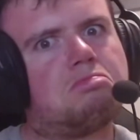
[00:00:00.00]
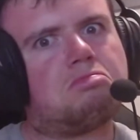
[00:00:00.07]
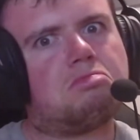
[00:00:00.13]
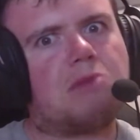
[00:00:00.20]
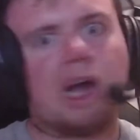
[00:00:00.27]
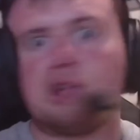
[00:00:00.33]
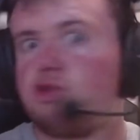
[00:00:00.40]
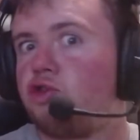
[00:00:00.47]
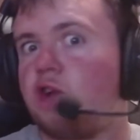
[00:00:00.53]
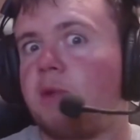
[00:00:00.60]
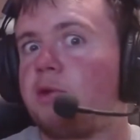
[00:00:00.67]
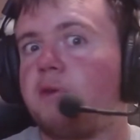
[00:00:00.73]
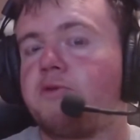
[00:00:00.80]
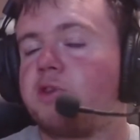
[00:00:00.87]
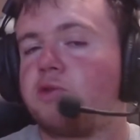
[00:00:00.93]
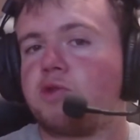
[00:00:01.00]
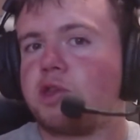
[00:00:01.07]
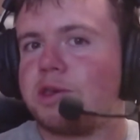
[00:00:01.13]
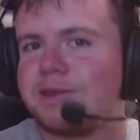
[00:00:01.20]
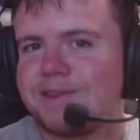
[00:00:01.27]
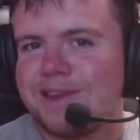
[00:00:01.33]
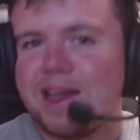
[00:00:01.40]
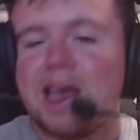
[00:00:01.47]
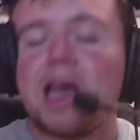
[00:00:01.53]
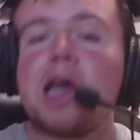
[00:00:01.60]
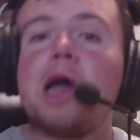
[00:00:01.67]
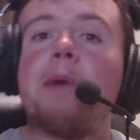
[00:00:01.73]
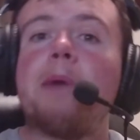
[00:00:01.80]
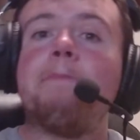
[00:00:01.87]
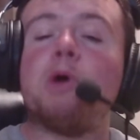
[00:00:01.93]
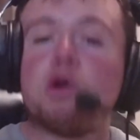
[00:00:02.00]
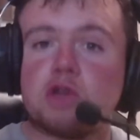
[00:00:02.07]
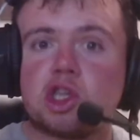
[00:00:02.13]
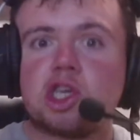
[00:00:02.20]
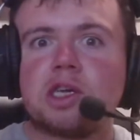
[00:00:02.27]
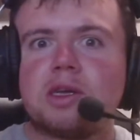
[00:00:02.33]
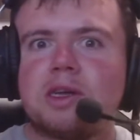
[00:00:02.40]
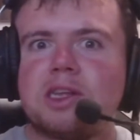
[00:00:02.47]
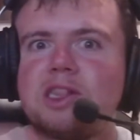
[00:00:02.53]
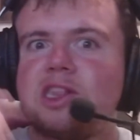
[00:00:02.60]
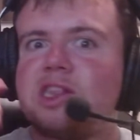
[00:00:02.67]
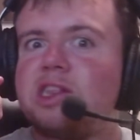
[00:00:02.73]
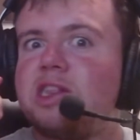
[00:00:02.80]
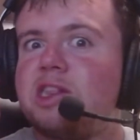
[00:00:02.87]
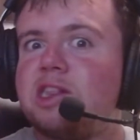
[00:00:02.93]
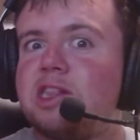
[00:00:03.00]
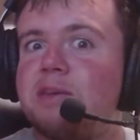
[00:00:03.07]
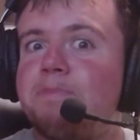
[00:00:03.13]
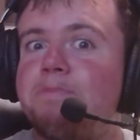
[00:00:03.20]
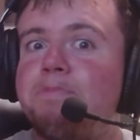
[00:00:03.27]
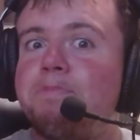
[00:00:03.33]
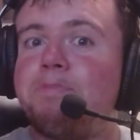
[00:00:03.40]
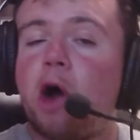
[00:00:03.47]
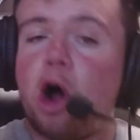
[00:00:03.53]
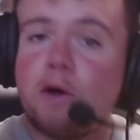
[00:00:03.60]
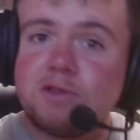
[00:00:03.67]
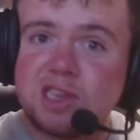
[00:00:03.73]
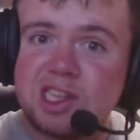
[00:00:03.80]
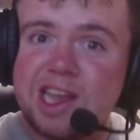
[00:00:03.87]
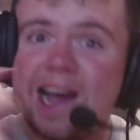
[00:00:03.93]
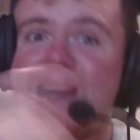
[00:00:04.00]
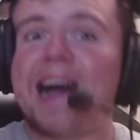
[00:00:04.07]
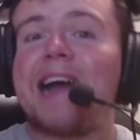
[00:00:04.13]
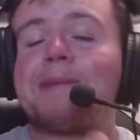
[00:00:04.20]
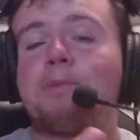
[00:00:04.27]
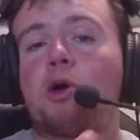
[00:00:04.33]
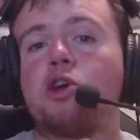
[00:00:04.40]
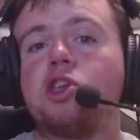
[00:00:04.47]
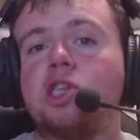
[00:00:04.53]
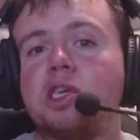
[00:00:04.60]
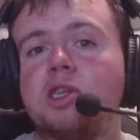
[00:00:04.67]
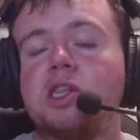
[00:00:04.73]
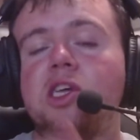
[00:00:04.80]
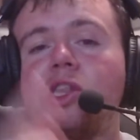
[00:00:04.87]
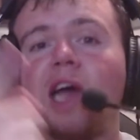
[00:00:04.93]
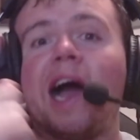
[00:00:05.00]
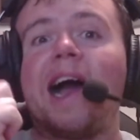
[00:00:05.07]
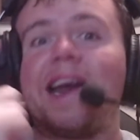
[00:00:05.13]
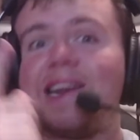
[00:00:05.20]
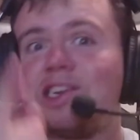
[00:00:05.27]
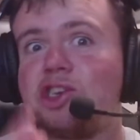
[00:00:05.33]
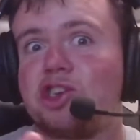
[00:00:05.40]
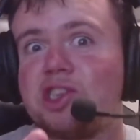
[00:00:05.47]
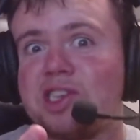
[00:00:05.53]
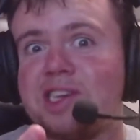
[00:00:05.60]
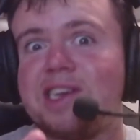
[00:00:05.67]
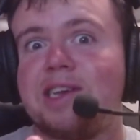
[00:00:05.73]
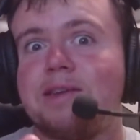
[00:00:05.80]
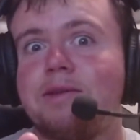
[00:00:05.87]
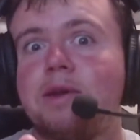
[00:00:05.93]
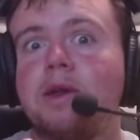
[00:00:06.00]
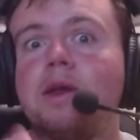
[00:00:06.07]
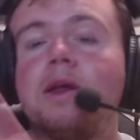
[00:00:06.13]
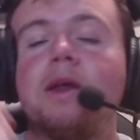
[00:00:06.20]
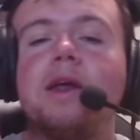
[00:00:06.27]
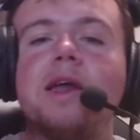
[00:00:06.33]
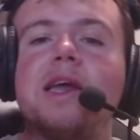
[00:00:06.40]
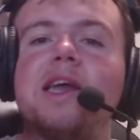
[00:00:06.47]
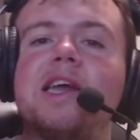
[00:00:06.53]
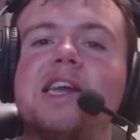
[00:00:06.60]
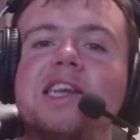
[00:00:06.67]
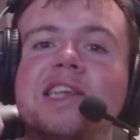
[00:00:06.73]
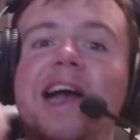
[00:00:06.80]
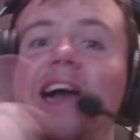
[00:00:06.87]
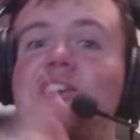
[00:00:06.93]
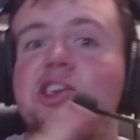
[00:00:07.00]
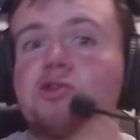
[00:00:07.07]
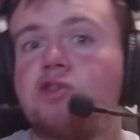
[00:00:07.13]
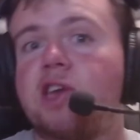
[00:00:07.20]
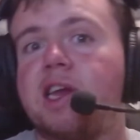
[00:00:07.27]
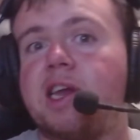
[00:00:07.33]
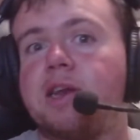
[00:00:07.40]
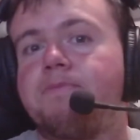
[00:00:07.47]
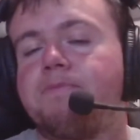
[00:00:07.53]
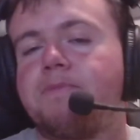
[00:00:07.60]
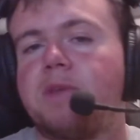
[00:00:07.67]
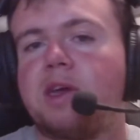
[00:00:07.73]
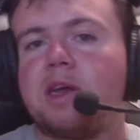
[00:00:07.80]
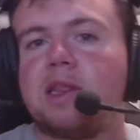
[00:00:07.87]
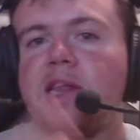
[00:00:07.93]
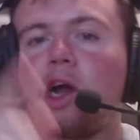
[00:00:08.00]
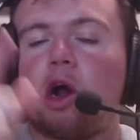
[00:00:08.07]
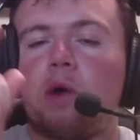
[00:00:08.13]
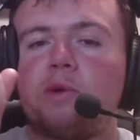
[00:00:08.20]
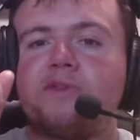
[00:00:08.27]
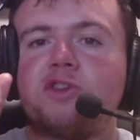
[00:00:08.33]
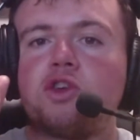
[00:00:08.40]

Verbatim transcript: I don't know. I'm confused. But the obviously the high point, the, the highlight, should I say, is Hijack's returning. Now, if you don't know